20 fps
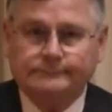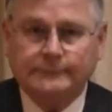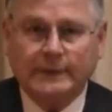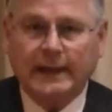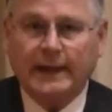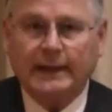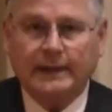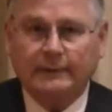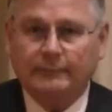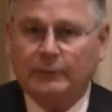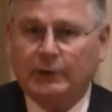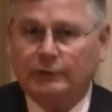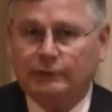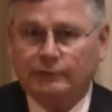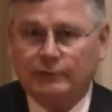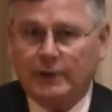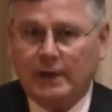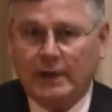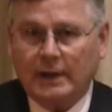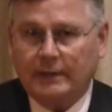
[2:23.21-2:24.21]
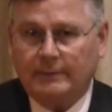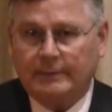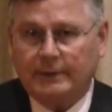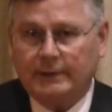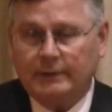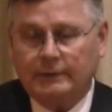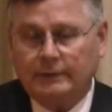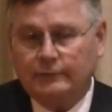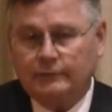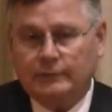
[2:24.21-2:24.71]
adding much time
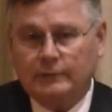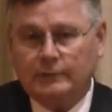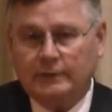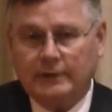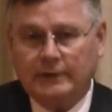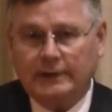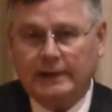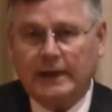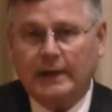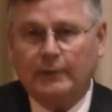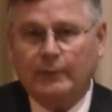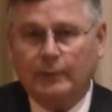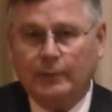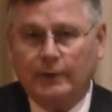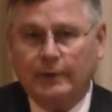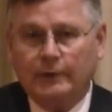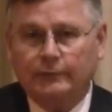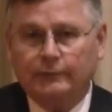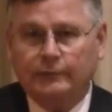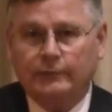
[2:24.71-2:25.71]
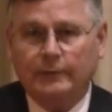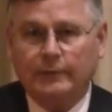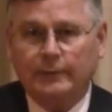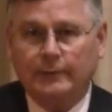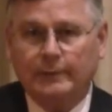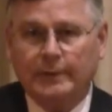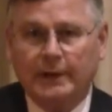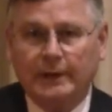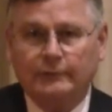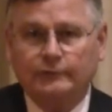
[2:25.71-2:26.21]
and certainly not risk to the
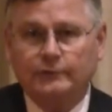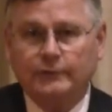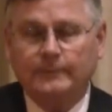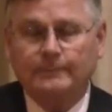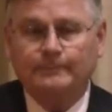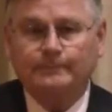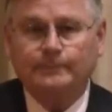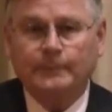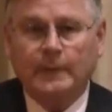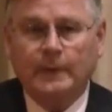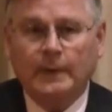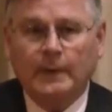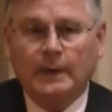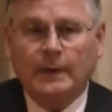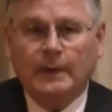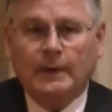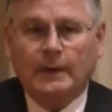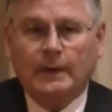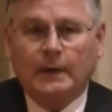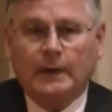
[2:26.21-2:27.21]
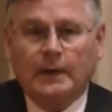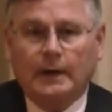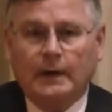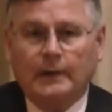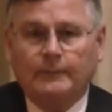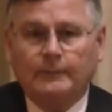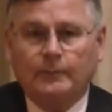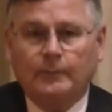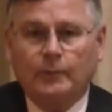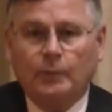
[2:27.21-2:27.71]
patient.
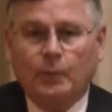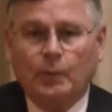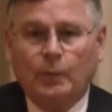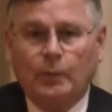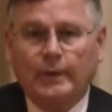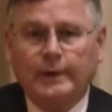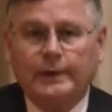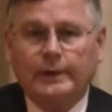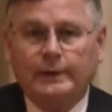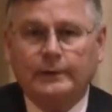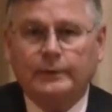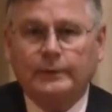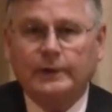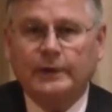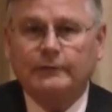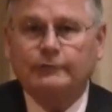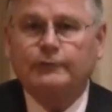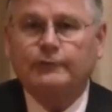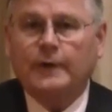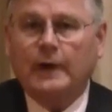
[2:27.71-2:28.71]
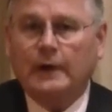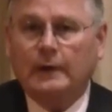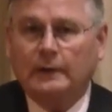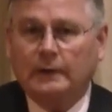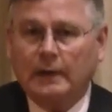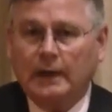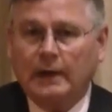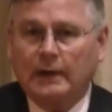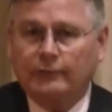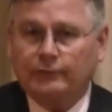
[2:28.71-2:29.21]
We are doing far
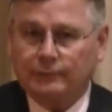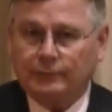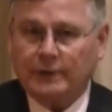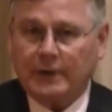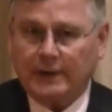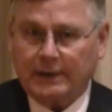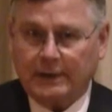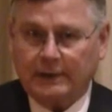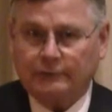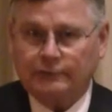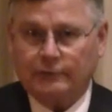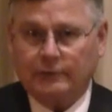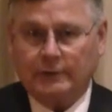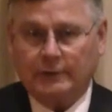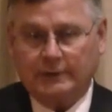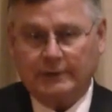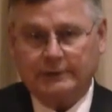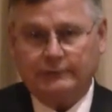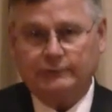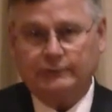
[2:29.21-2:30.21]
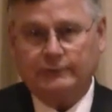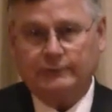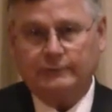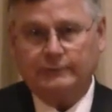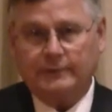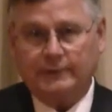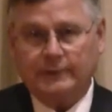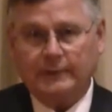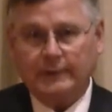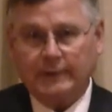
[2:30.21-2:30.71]
less right atrial lesions
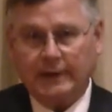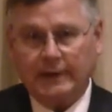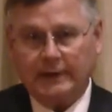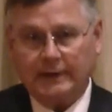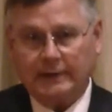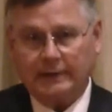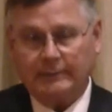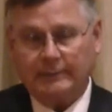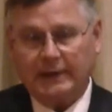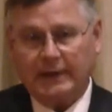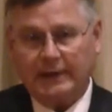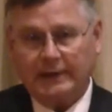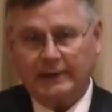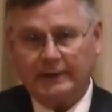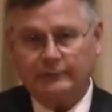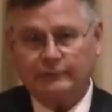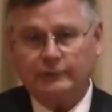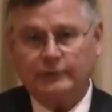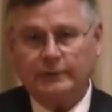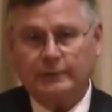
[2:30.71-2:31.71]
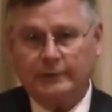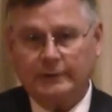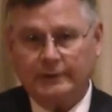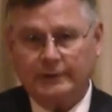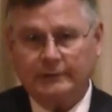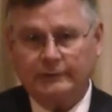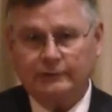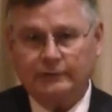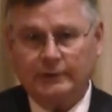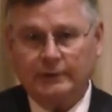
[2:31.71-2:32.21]
and creating a biatrial
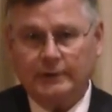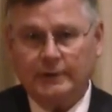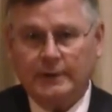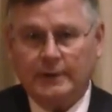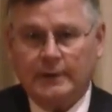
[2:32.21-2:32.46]
lesion.